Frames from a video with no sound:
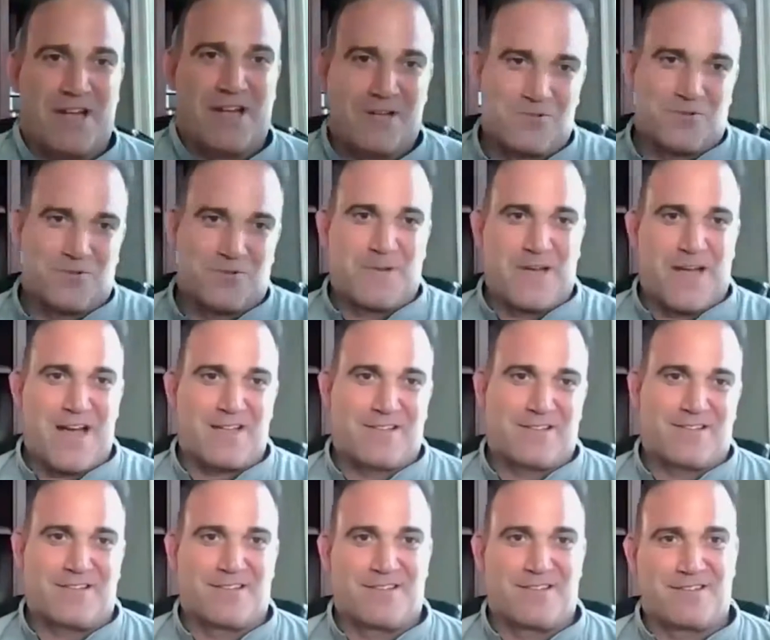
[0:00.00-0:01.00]
naturopath
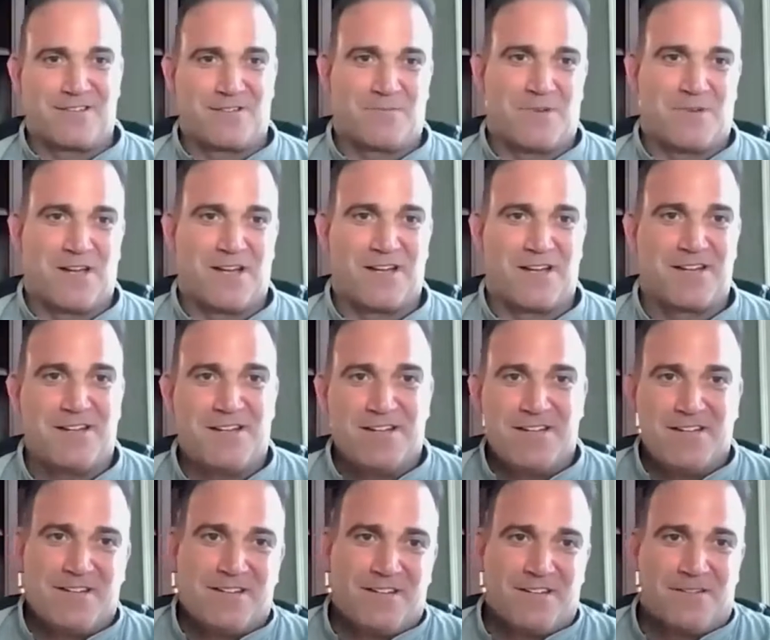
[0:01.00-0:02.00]
and to my
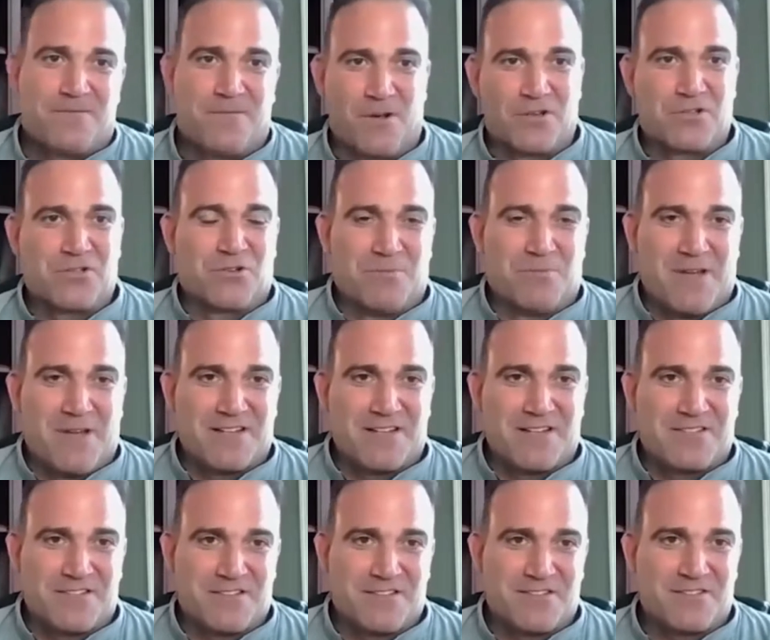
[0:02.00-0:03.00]
functional
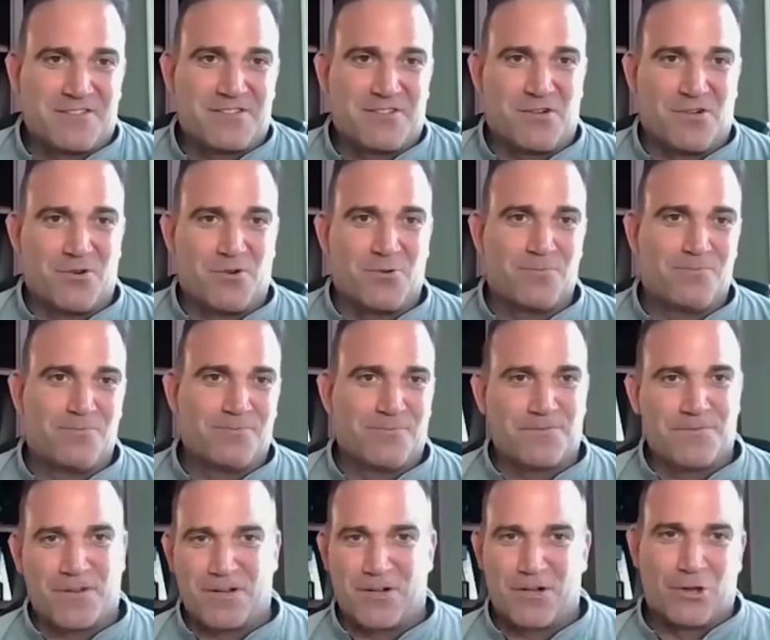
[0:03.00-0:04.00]
medicine. So
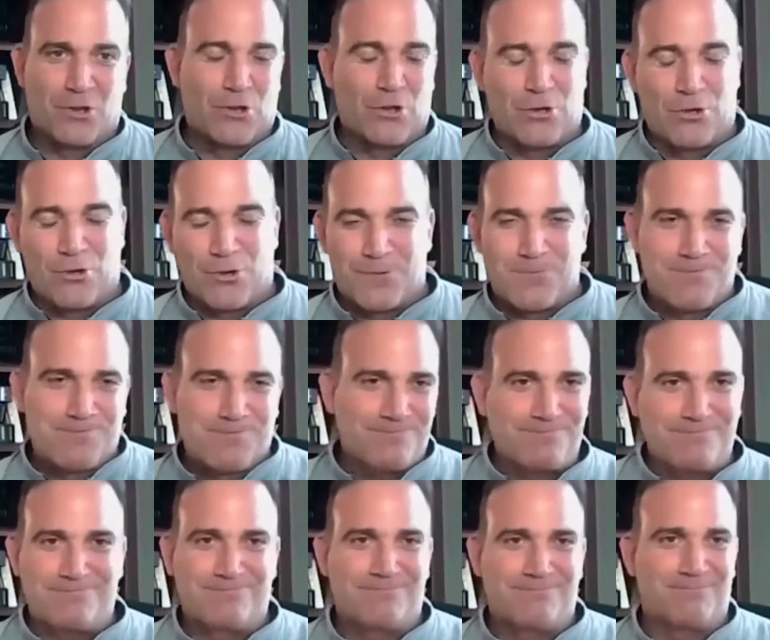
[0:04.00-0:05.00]
if I'm going to learn,
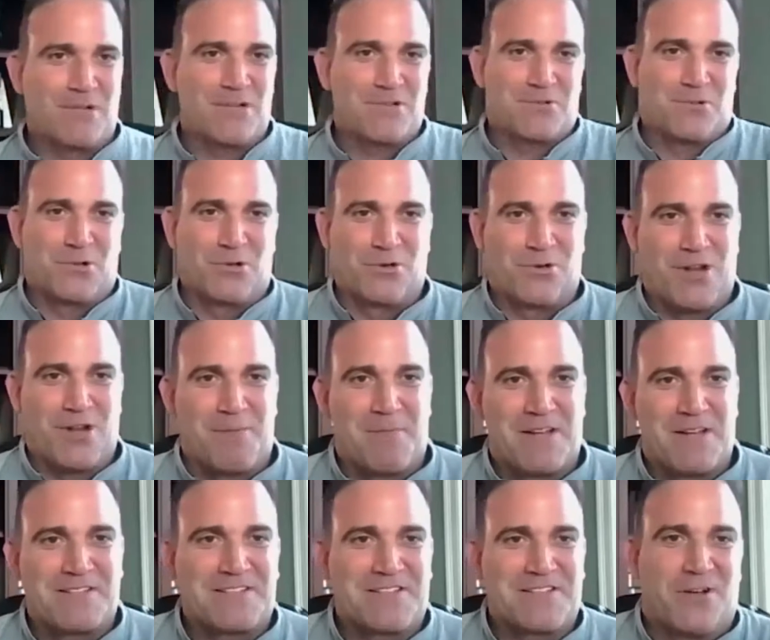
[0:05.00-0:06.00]
might as well learn on
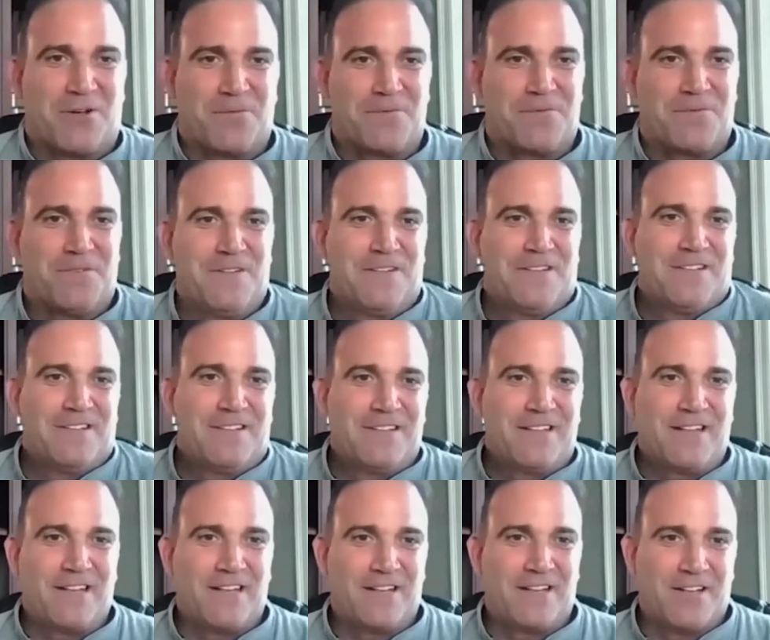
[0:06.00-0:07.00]
myself.
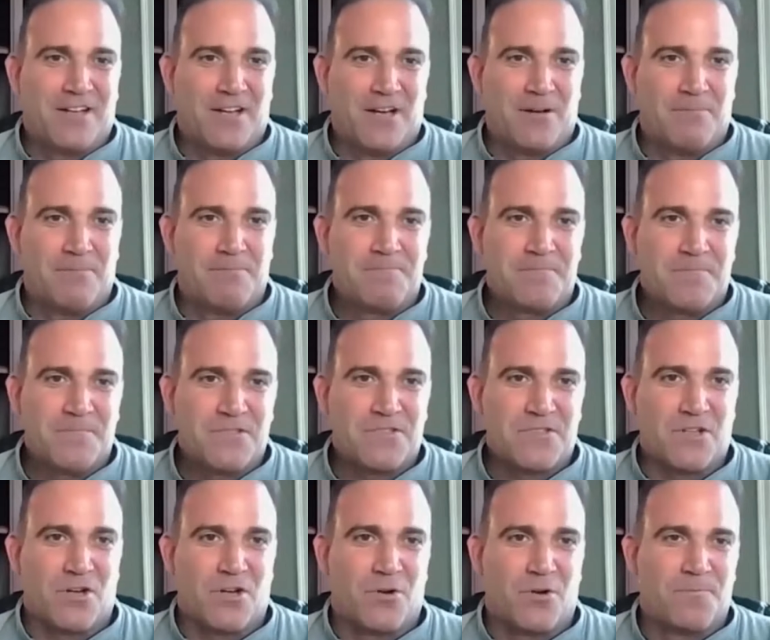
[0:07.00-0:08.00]
And
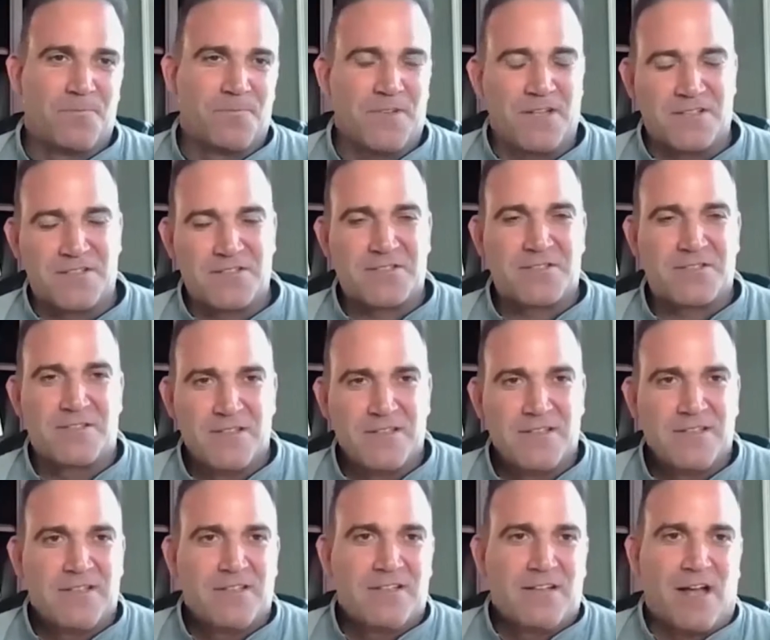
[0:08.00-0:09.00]
so
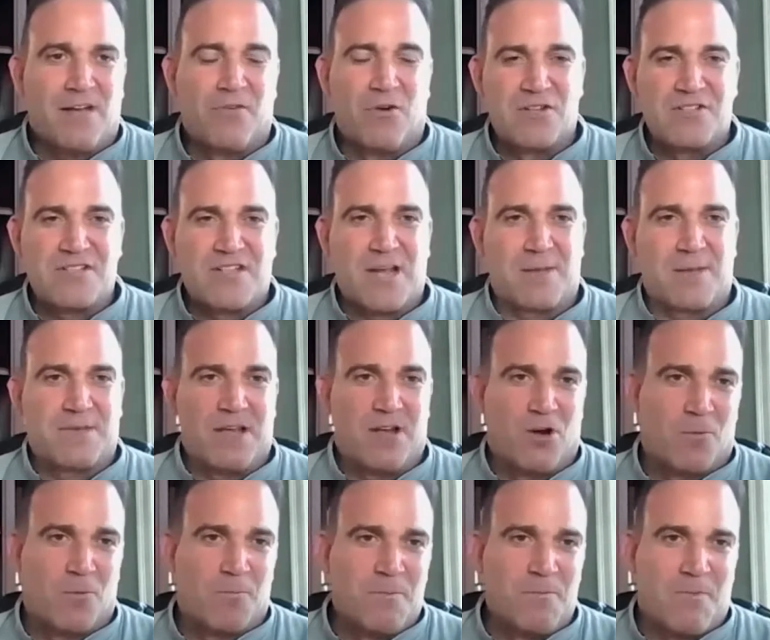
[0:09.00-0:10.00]
I've always kept that
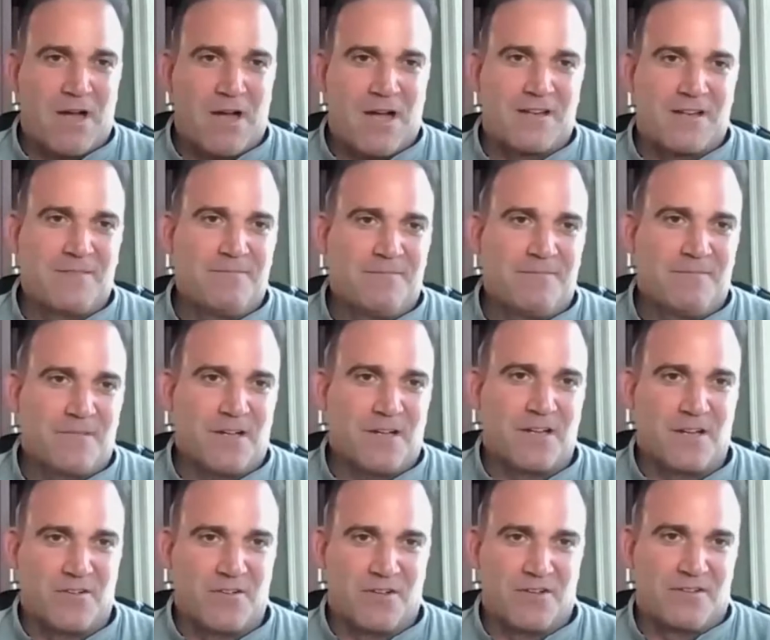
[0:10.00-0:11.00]
open mind. I
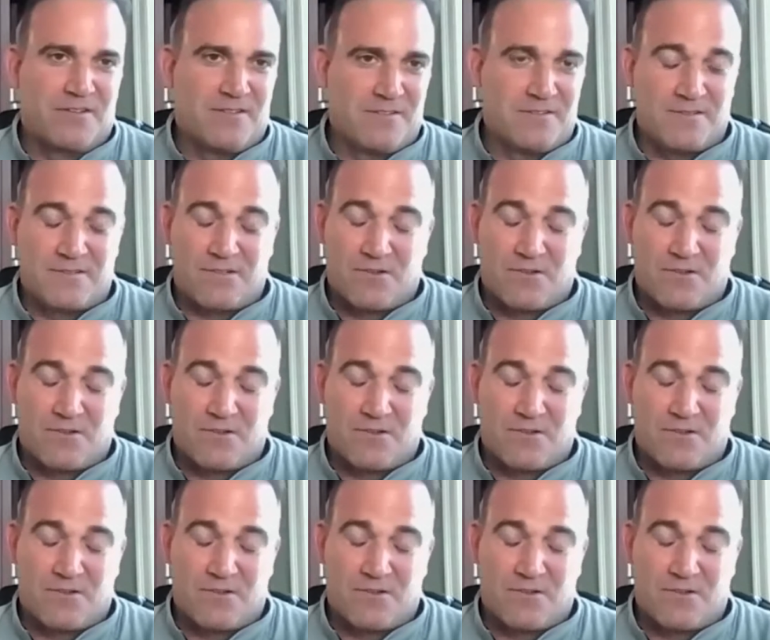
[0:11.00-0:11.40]
give it